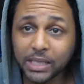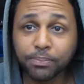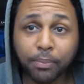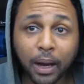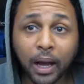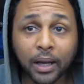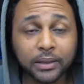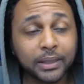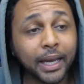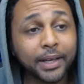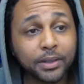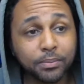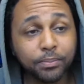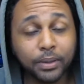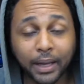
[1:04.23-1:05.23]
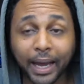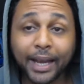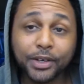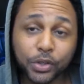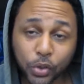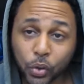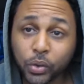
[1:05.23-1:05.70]
each box. I but
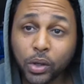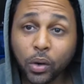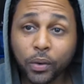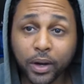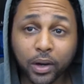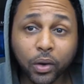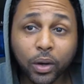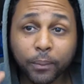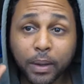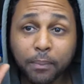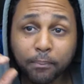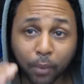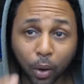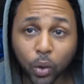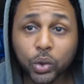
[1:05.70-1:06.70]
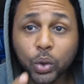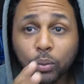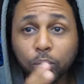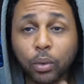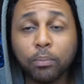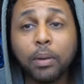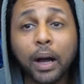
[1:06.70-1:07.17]
I do know there are going to be
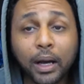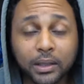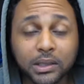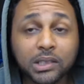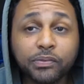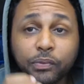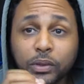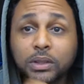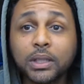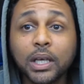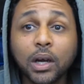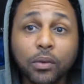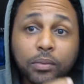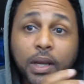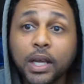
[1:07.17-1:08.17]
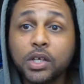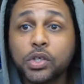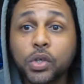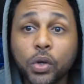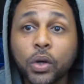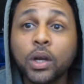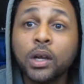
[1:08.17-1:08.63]
multiple boxes for sale
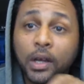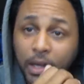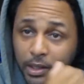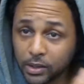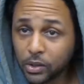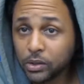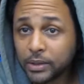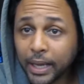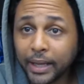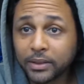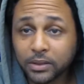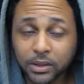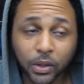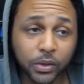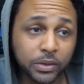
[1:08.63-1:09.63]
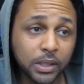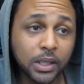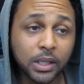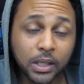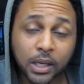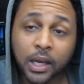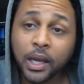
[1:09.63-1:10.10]
next year in
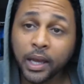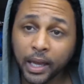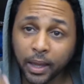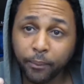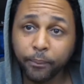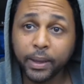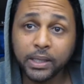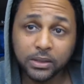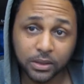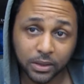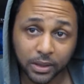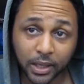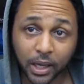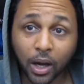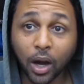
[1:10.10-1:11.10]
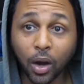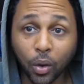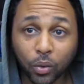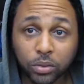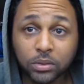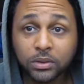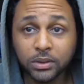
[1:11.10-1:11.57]
2013, and basically they're
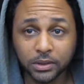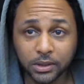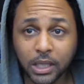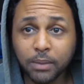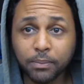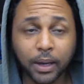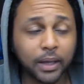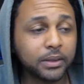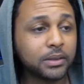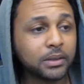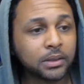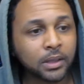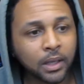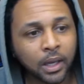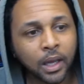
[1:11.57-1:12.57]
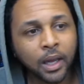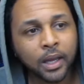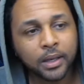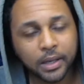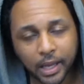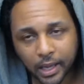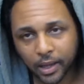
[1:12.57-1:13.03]
all Steam boxes.
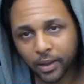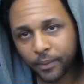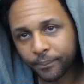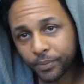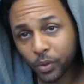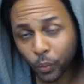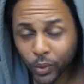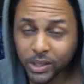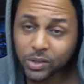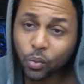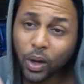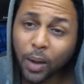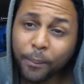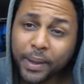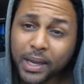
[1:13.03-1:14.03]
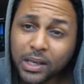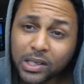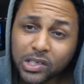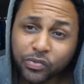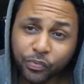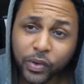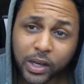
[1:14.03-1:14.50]
Now, the reason why I'm making
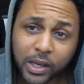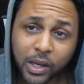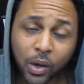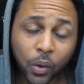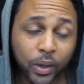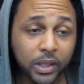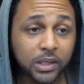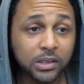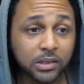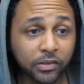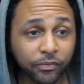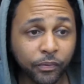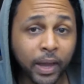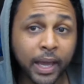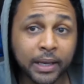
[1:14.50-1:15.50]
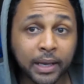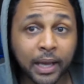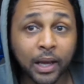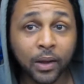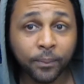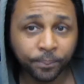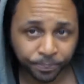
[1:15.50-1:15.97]
this video is, in fact,
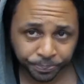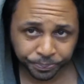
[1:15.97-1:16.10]
now